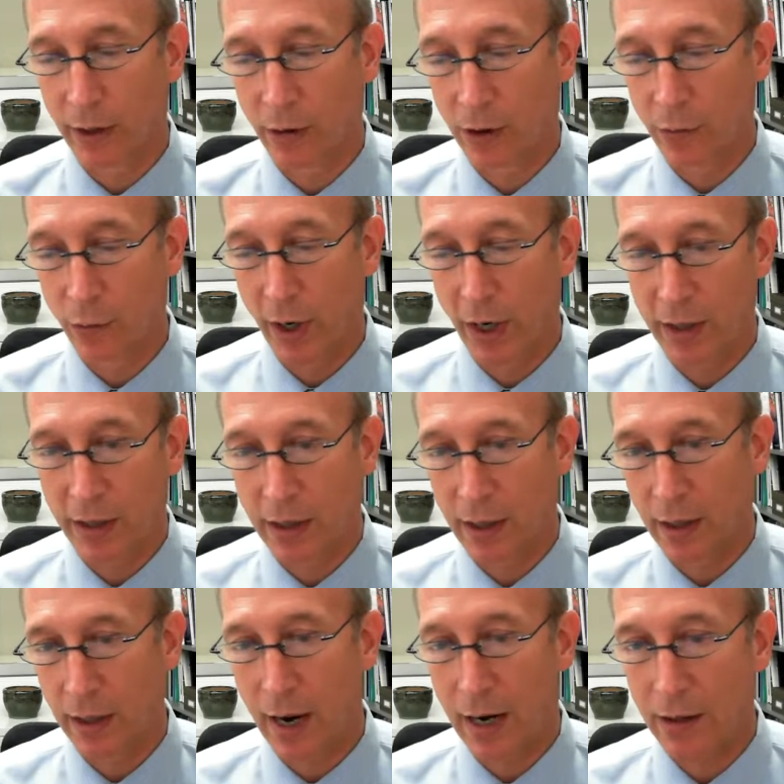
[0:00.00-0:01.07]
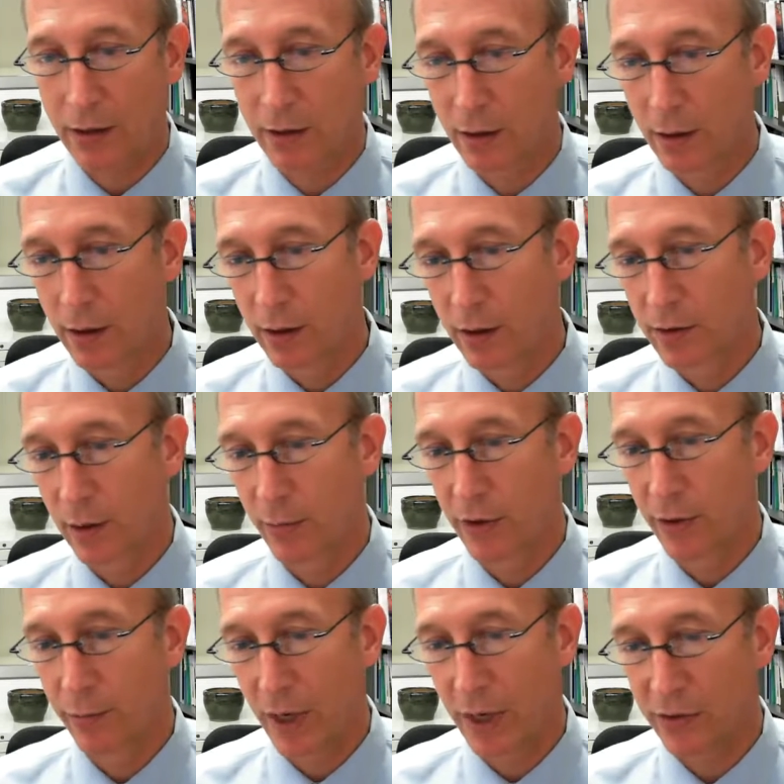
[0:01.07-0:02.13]
good way to connect some of
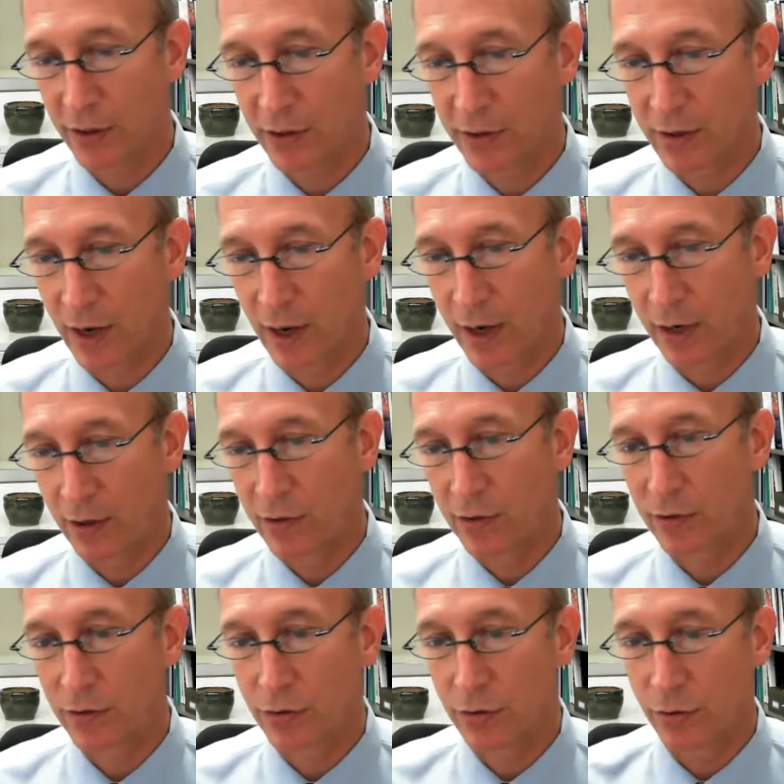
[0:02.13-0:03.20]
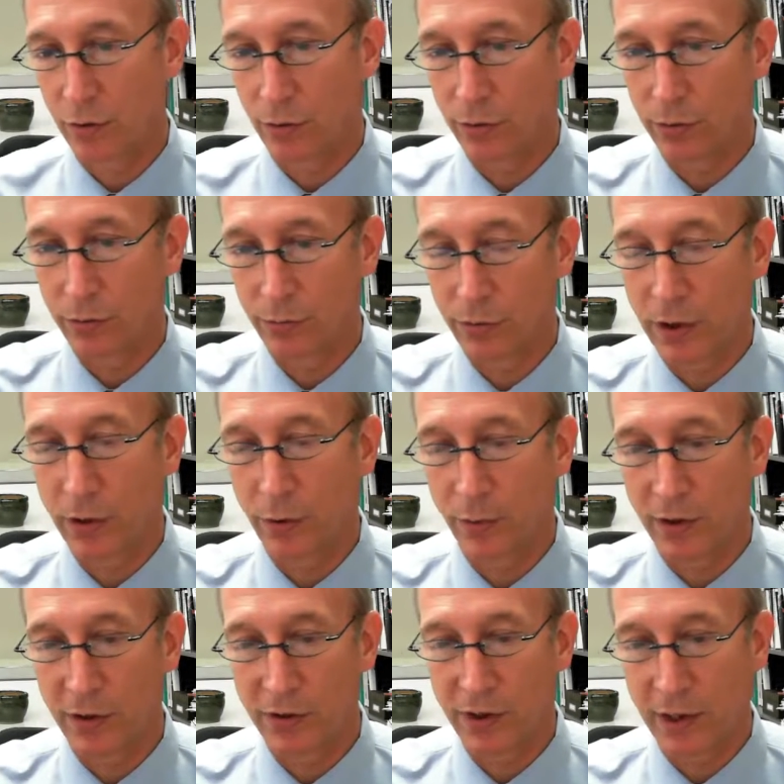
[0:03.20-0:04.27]
the basic science to
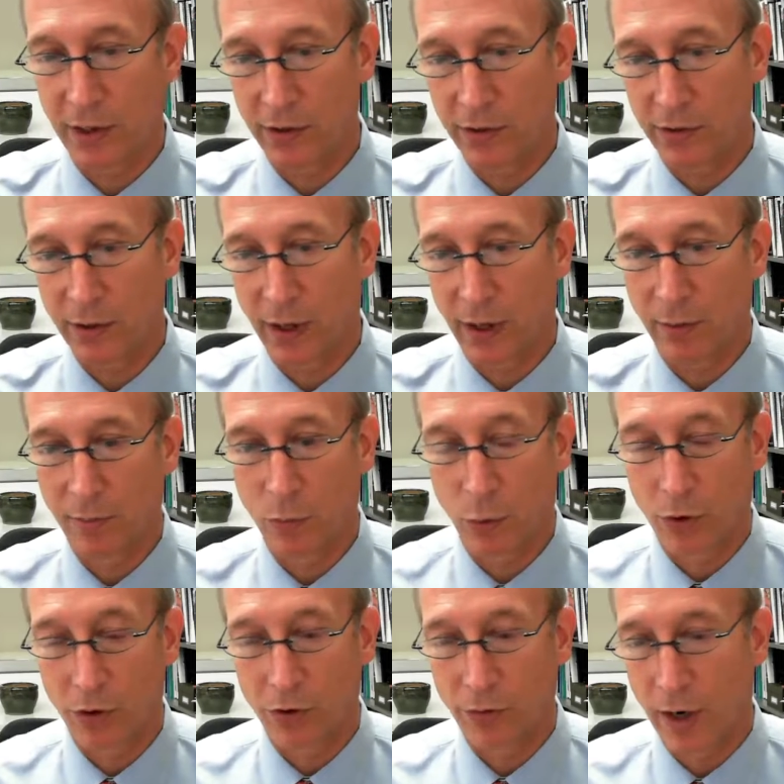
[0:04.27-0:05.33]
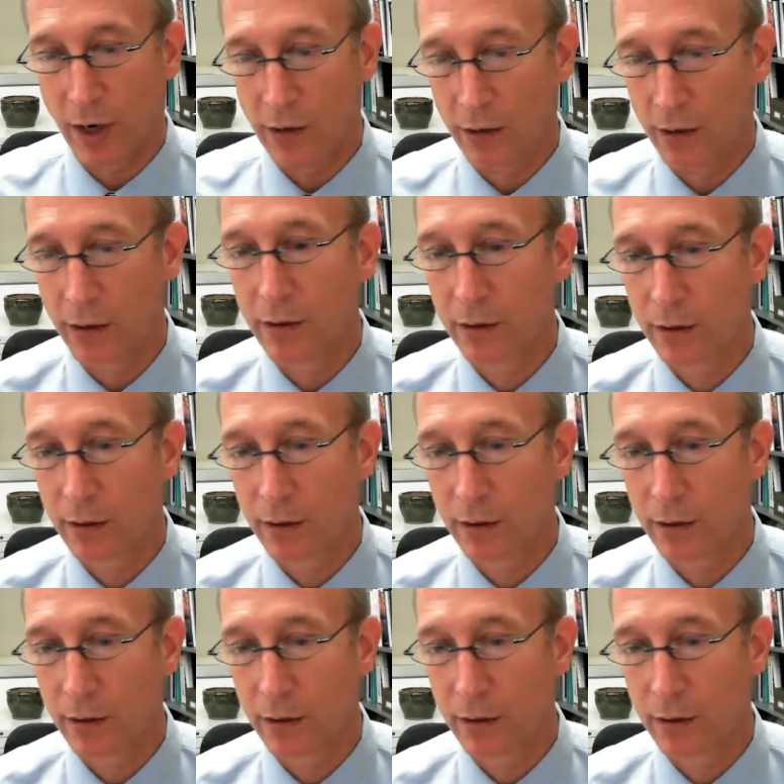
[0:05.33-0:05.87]
human disease more directly.